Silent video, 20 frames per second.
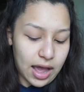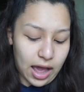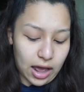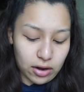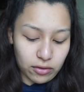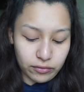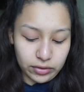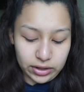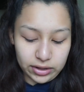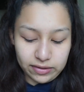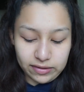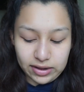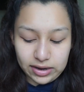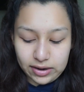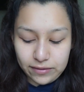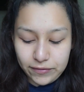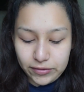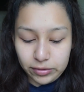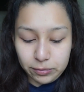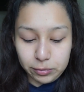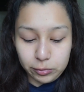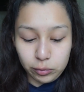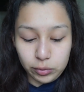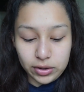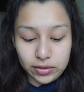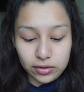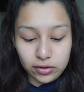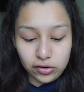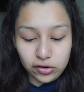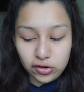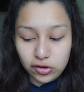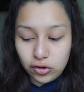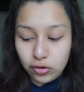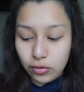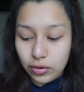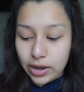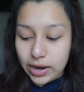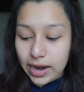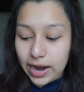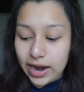I don't really see a difference between the
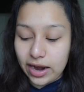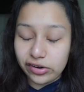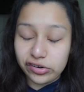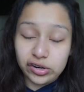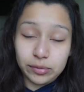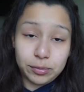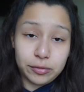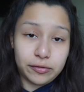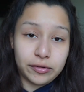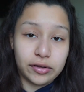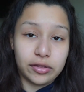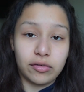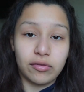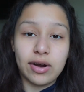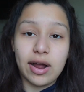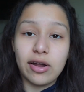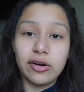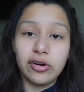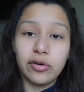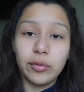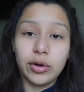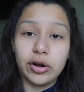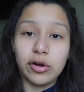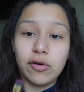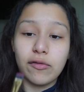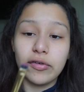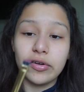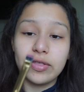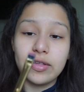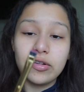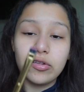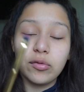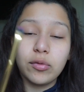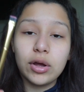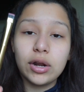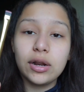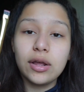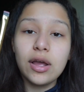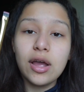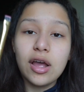two, and I actually prefer the rounder one over this
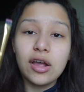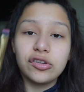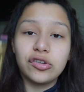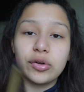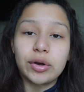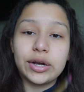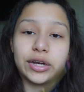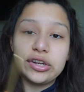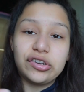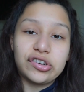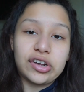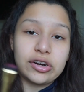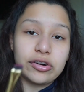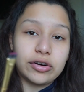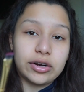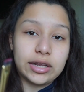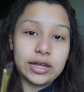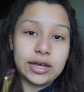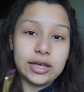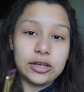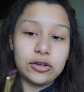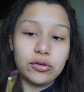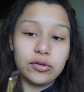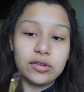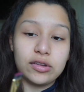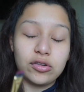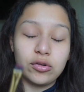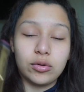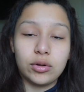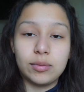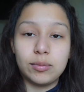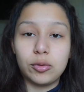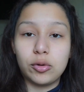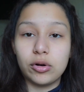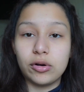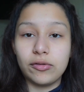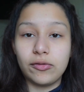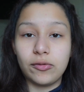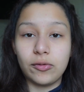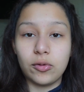one, so I generally use this one
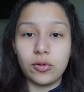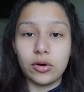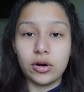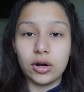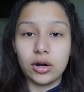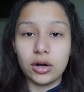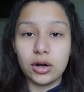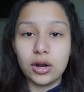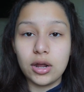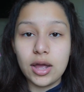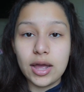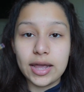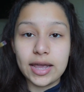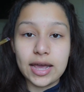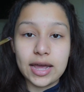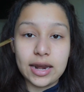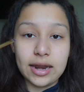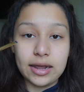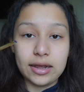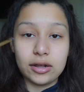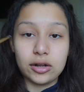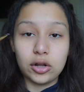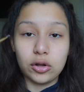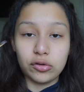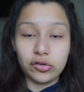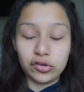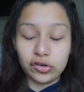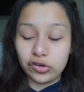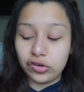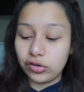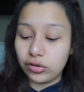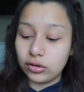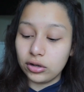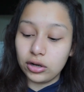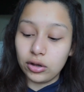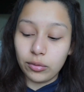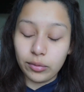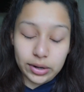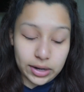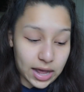more for getting closer to the
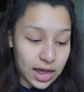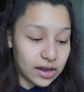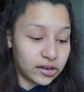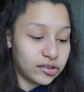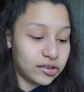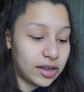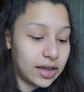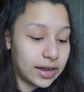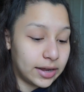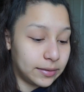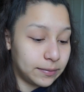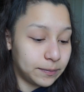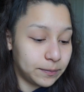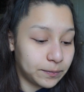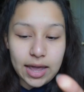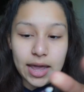lower lash line.